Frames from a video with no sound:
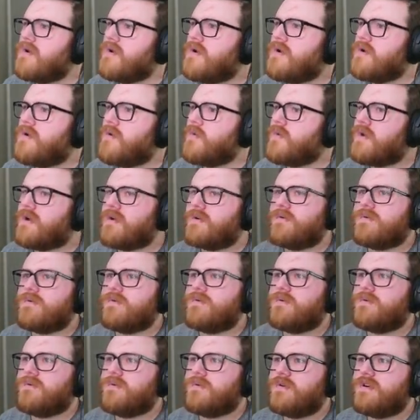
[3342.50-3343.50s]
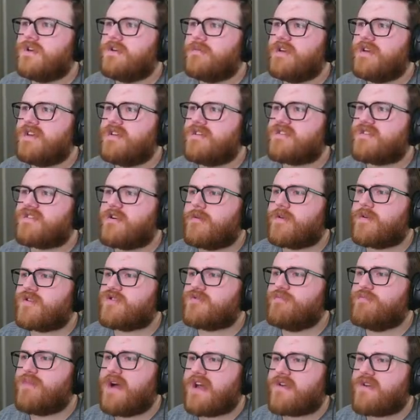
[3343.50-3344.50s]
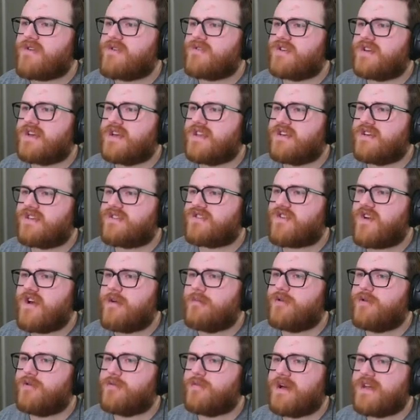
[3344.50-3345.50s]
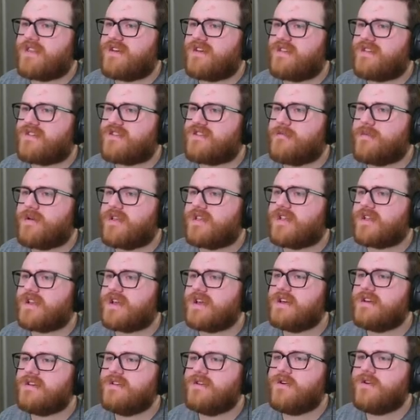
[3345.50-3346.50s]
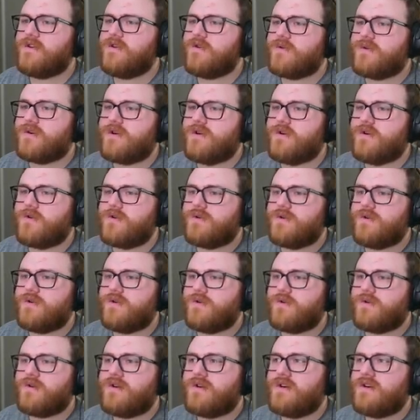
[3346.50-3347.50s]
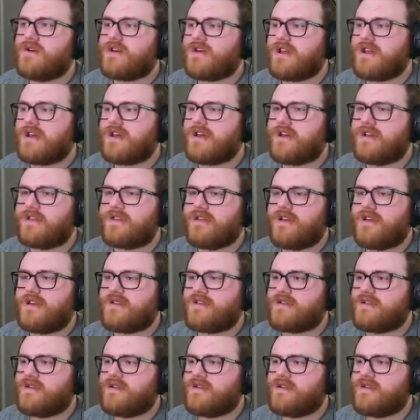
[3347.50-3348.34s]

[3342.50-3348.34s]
What? What do you mean it's so much better than getting scrambled by the instability? Ooh, ooh, ooh. Can I get this?